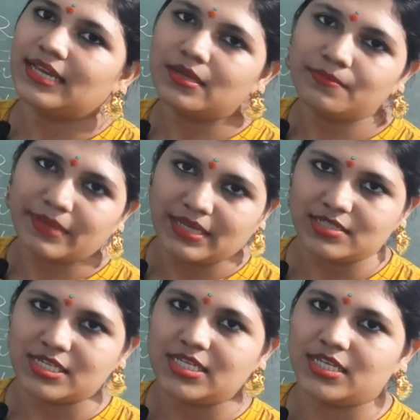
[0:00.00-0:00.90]
in
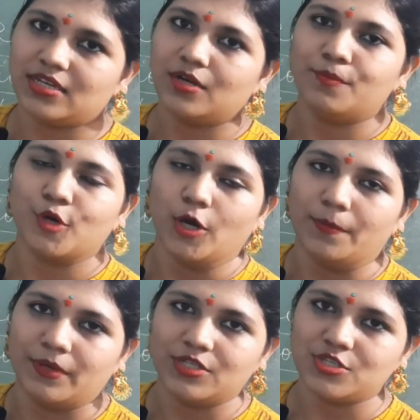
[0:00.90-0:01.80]
maintaining a
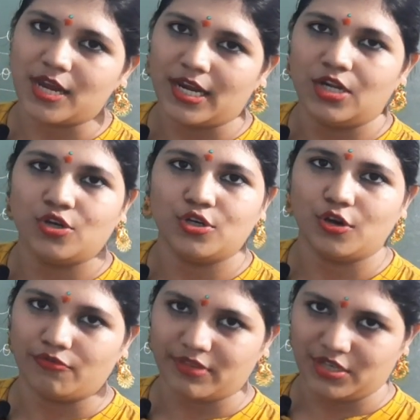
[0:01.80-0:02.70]
proper childhood
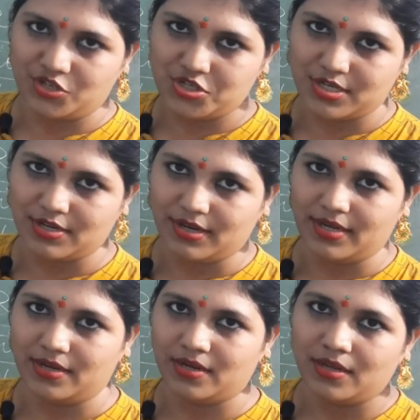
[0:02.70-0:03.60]
of their children,